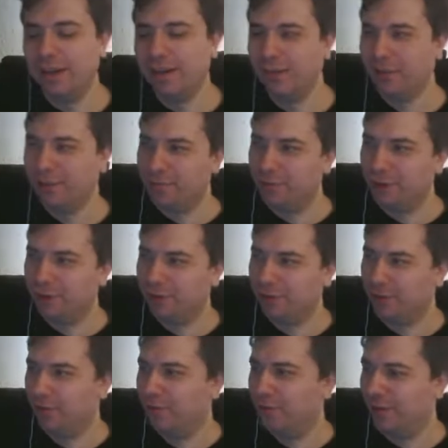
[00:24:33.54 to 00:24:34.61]
got the
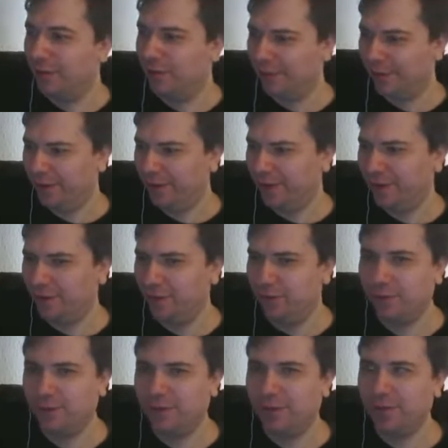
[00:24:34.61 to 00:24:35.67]
most use out of, and I think you
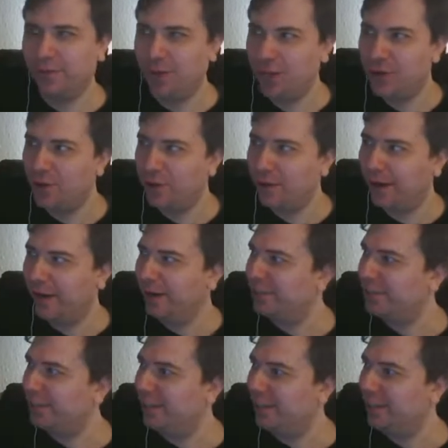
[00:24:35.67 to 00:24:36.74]
used to run 2
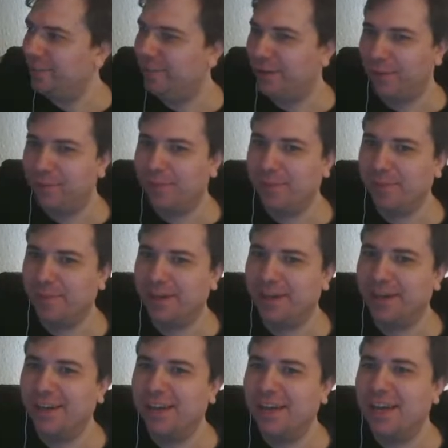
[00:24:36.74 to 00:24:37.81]
actually, if I
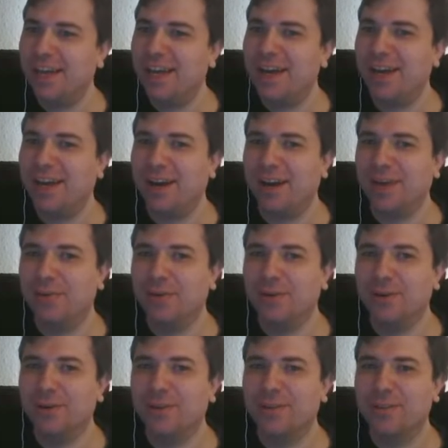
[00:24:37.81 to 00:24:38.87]
remember,
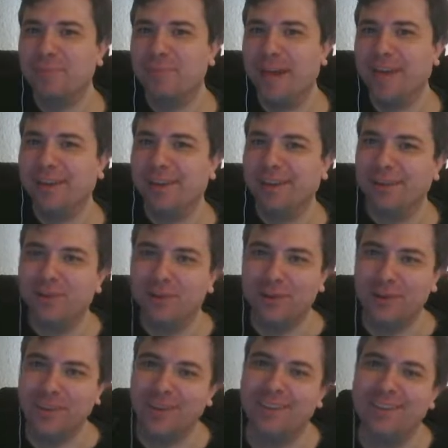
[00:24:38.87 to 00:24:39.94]
was the Mangler
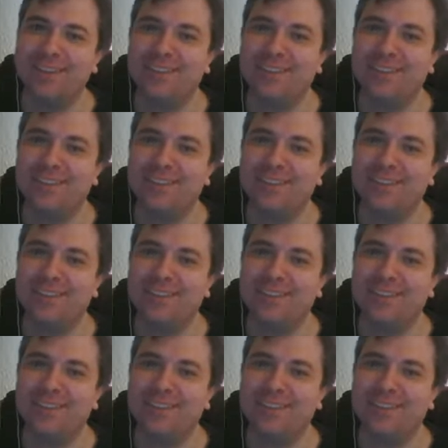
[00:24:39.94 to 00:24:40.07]
squig.